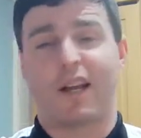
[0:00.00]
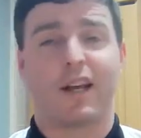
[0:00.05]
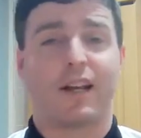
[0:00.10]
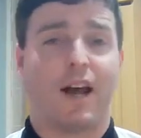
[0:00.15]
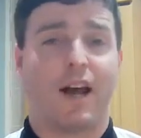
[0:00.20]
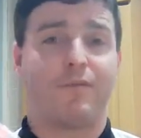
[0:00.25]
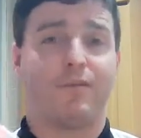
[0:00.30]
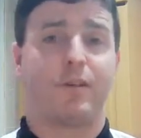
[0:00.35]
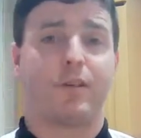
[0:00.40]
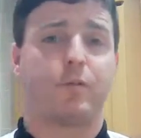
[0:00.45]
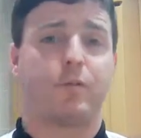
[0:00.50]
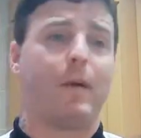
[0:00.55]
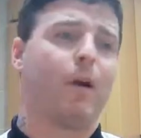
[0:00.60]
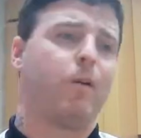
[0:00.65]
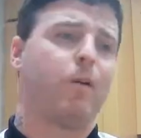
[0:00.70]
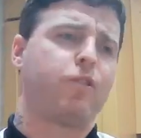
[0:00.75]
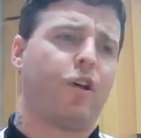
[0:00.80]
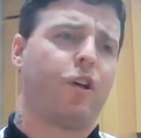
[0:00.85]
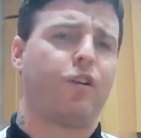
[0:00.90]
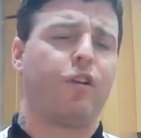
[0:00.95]
I can have my
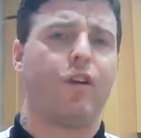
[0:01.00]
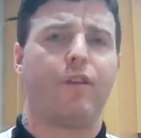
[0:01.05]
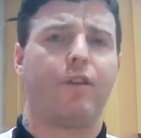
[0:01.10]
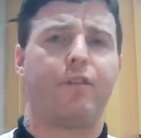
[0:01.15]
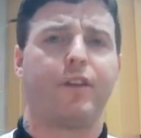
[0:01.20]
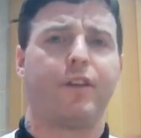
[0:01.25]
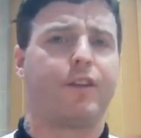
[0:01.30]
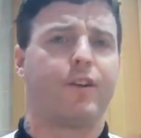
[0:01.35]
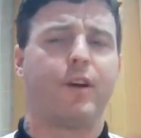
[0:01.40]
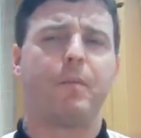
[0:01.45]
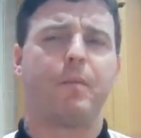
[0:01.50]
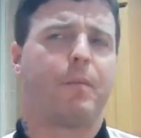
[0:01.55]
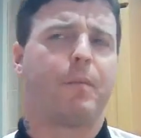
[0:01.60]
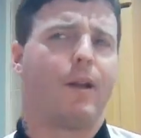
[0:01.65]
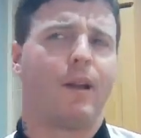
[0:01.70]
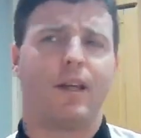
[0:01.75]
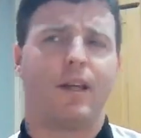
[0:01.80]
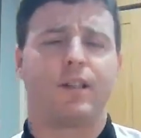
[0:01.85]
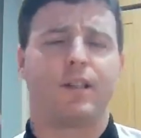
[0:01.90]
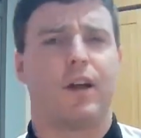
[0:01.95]
spells on and off the group,
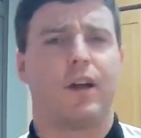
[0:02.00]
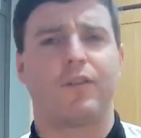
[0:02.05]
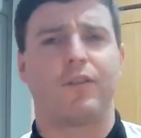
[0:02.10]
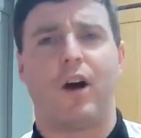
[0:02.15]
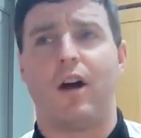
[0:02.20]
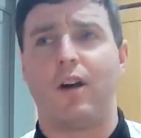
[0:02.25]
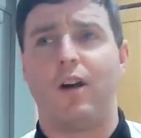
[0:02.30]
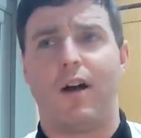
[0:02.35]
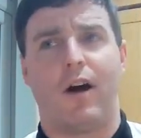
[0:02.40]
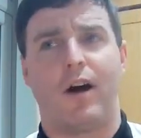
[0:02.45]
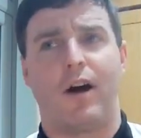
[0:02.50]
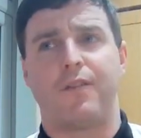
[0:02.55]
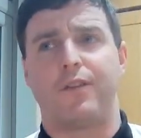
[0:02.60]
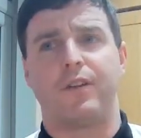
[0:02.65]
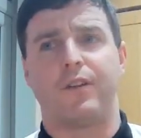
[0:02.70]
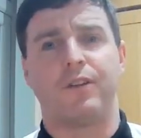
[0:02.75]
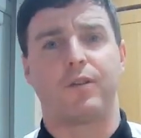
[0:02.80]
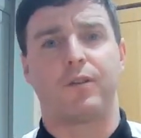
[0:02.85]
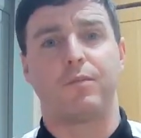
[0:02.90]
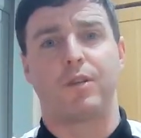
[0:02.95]
but listen, I've got a
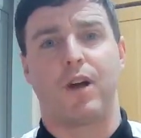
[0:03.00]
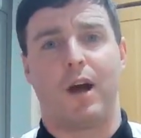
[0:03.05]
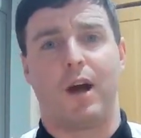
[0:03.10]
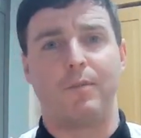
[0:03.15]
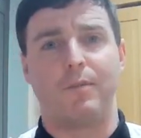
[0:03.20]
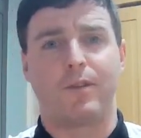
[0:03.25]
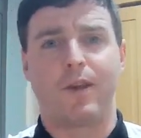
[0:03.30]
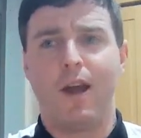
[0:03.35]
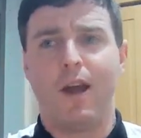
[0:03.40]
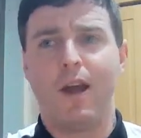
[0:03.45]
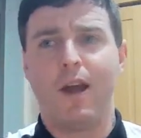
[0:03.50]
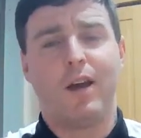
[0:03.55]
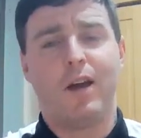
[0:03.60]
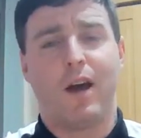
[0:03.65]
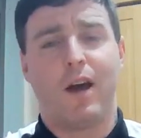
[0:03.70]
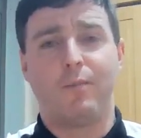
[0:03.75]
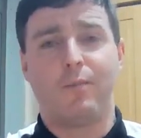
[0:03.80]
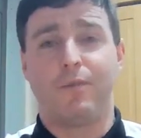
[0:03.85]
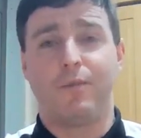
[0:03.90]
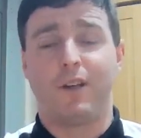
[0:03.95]
life, and sometimes
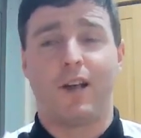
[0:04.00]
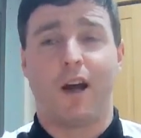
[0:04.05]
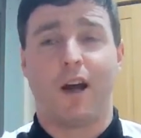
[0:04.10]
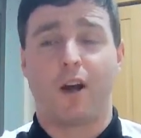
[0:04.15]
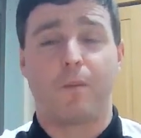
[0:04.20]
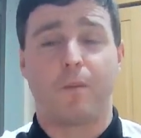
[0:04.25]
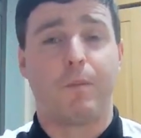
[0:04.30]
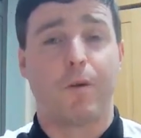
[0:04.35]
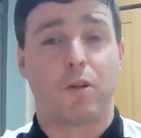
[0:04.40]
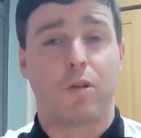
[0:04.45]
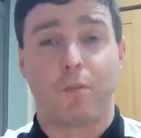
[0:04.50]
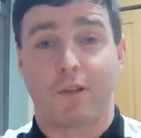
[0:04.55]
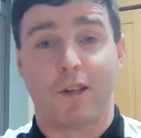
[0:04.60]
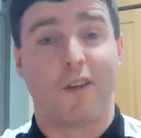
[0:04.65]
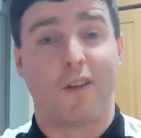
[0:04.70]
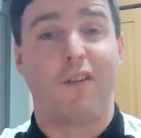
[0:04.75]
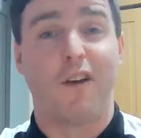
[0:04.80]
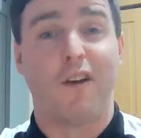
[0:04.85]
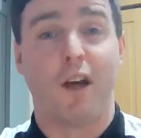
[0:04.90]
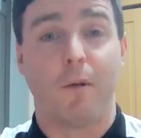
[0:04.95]
I can push
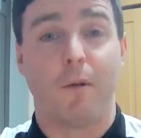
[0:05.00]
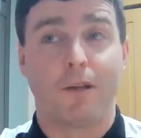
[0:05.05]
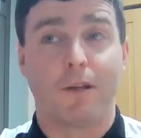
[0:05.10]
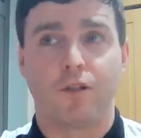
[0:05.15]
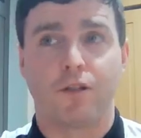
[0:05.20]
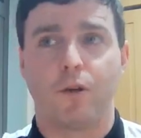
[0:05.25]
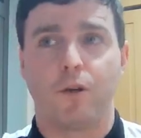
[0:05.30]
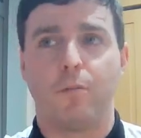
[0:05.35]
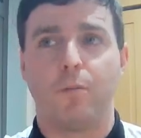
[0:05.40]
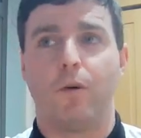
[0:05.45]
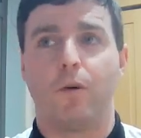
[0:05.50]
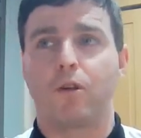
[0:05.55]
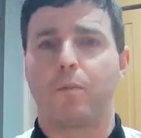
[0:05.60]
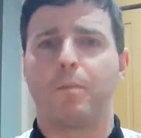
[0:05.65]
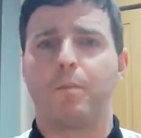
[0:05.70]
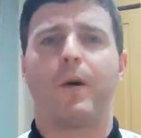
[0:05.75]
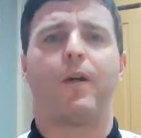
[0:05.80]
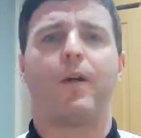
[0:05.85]
myself a little bit too much.